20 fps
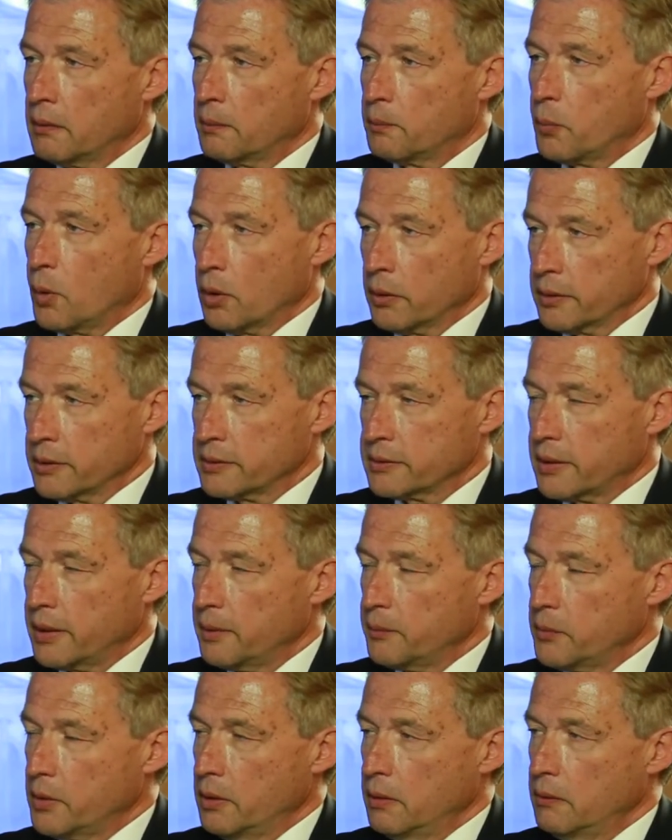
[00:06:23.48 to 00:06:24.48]
Borders
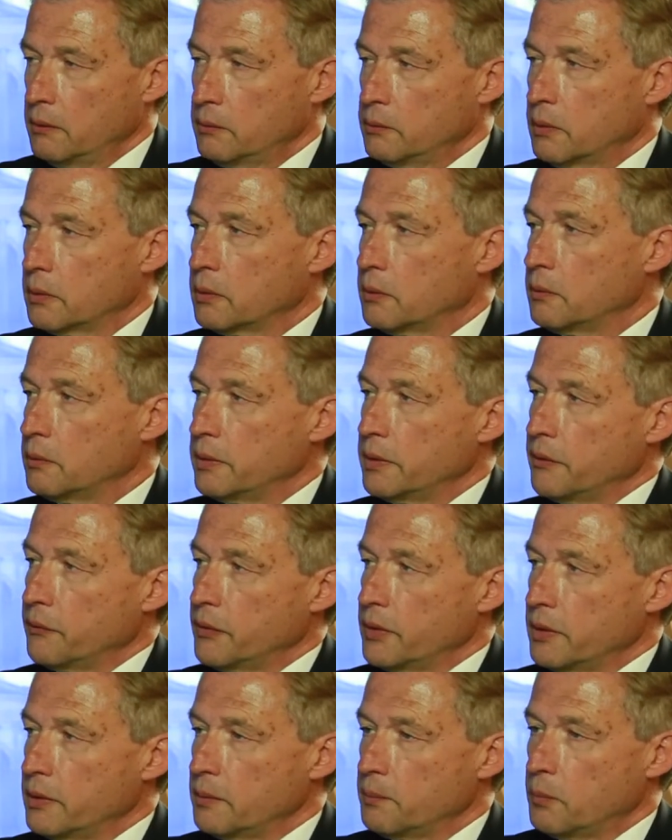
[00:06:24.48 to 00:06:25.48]
came down, not only
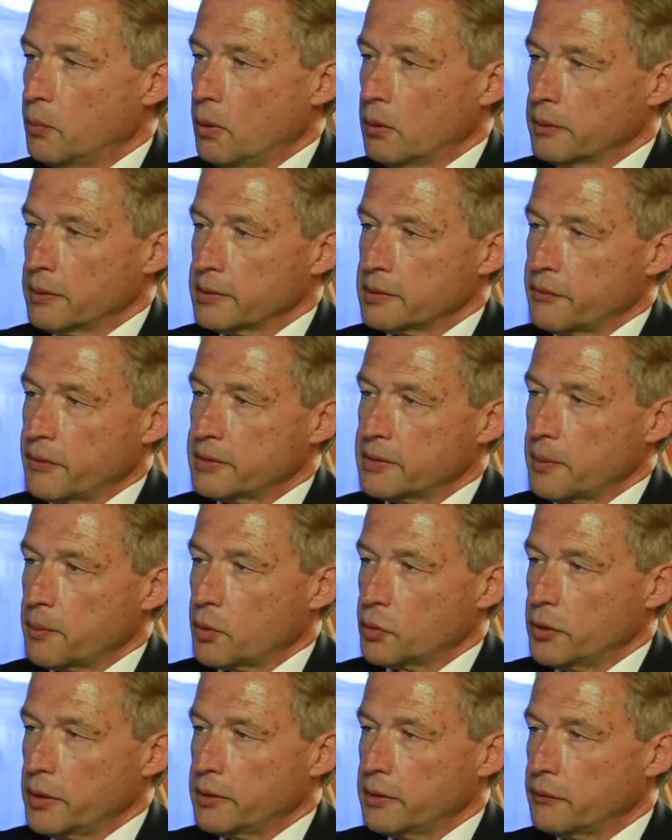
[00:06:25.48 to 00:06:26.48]
the borders that
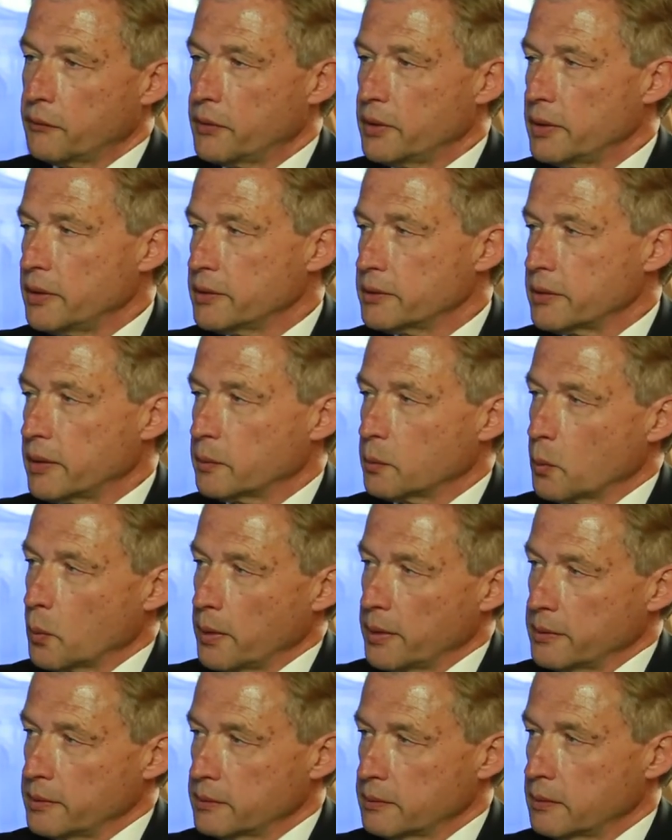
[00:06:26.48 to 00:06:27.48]
separated the East and the
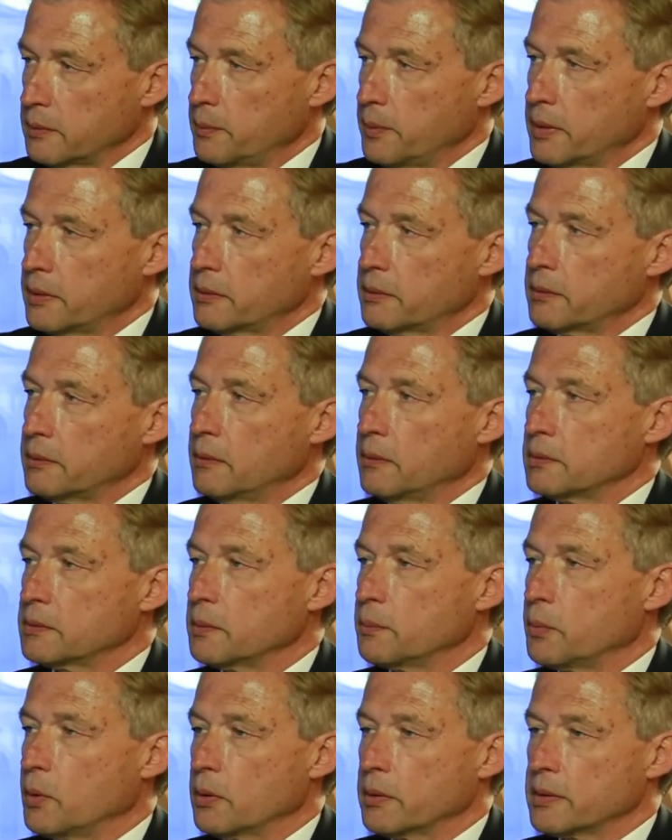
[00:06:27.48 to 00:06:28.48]
West, but also
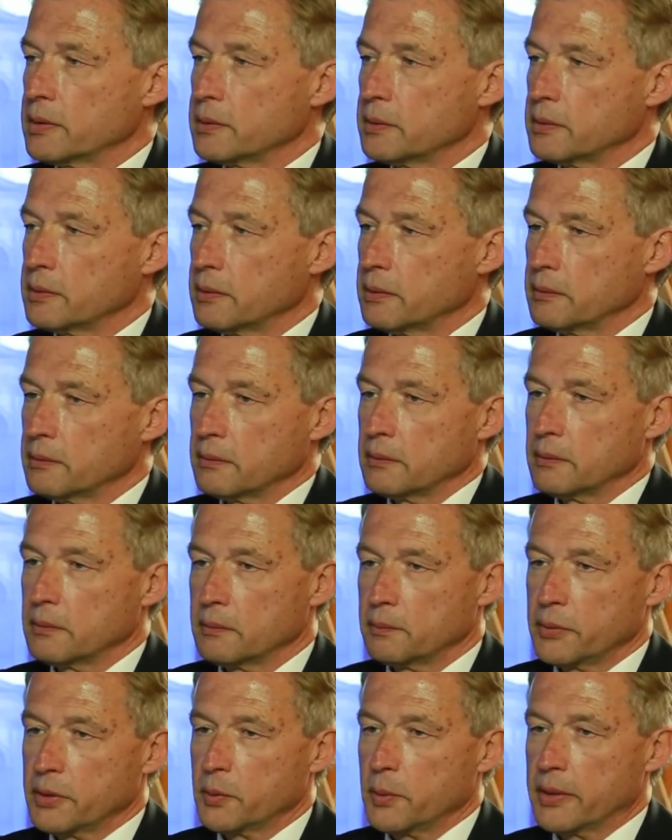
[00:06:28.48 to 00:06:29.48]
borders uh,
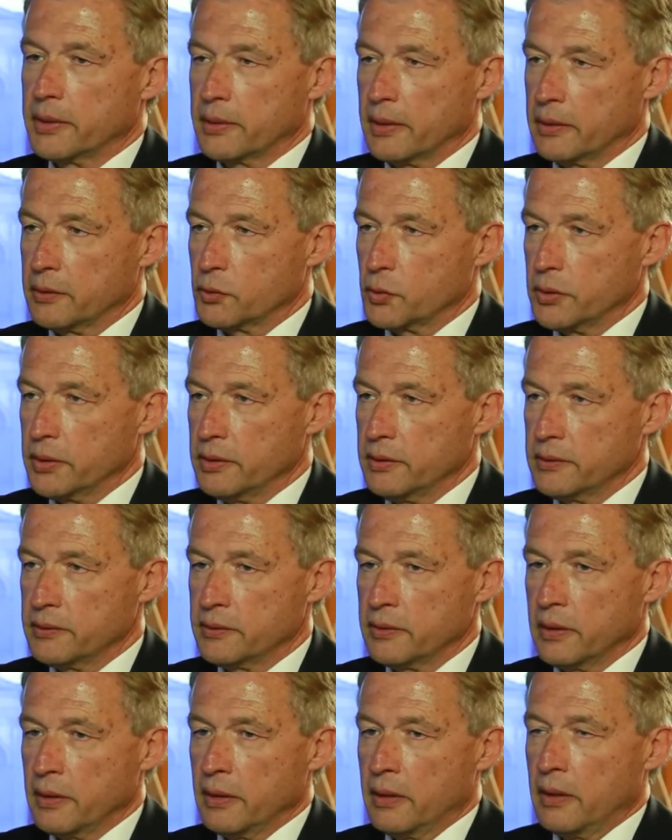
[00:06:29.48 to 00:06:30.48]
between countries.
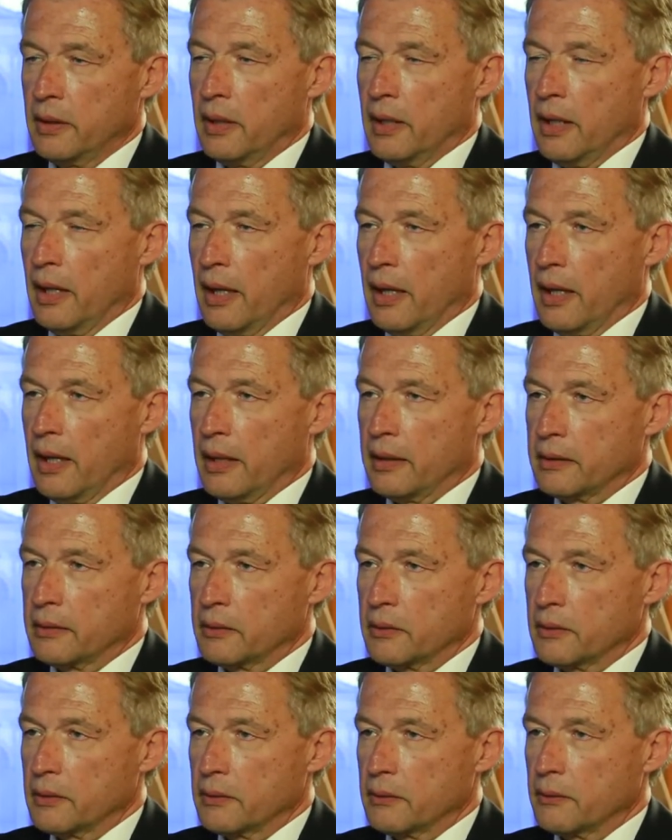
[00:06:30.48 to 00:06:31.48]

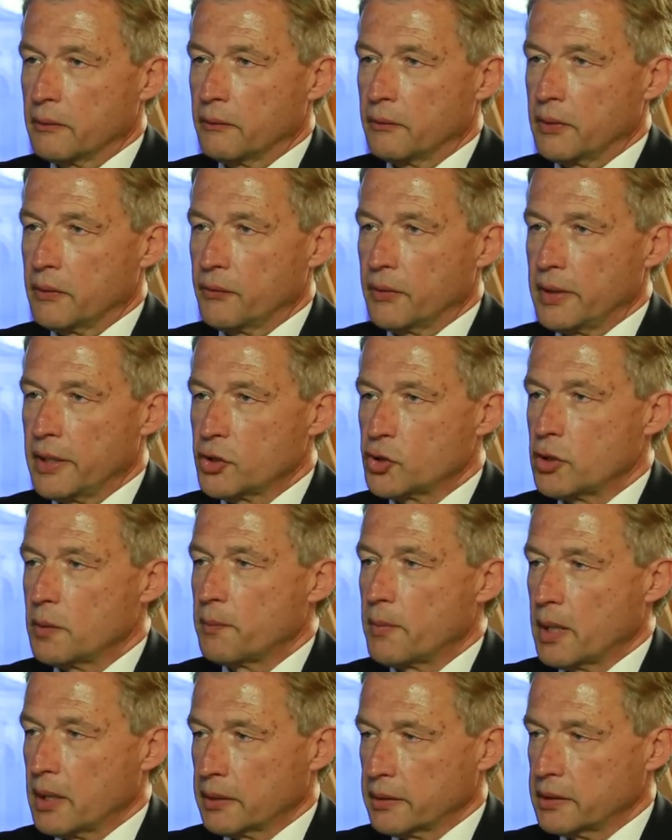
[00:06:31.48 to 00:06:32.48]
And uh, the financial
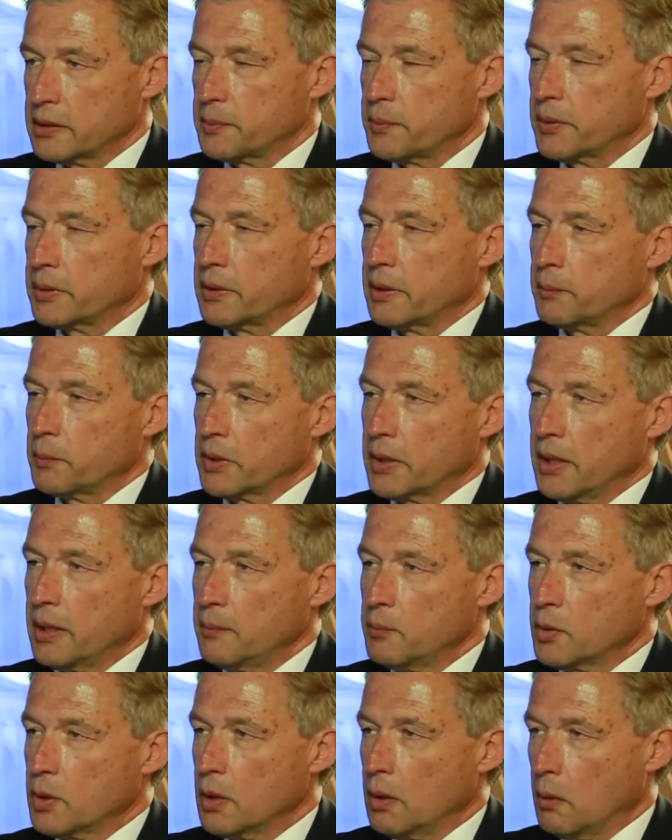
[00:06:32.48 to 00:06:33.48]
markets
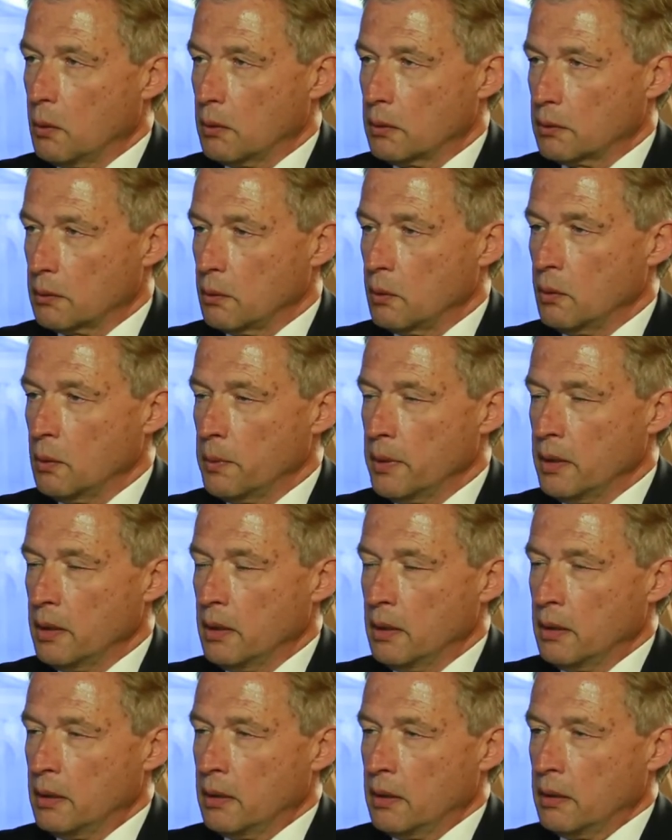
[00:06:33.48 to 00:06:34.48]
became global.
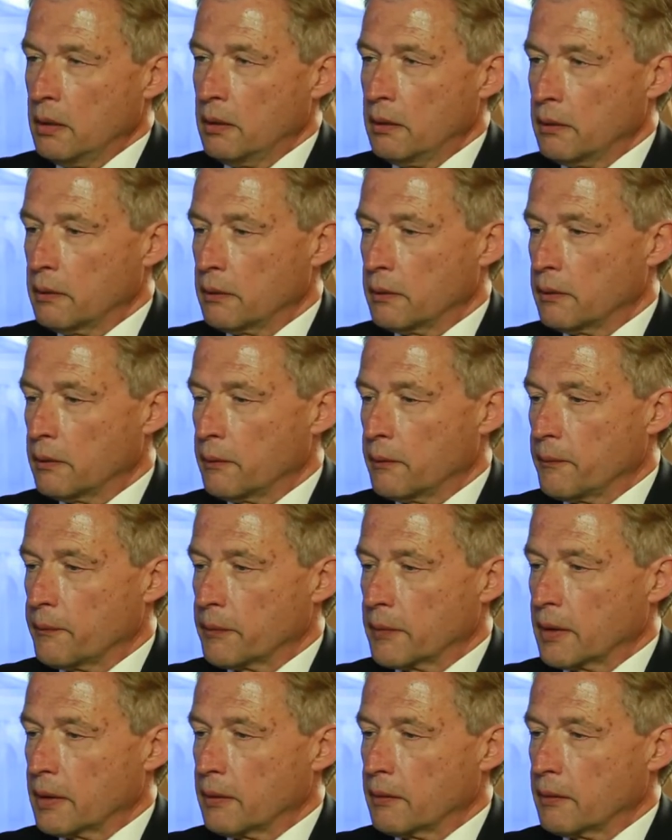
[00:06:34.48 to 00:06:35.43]
Um,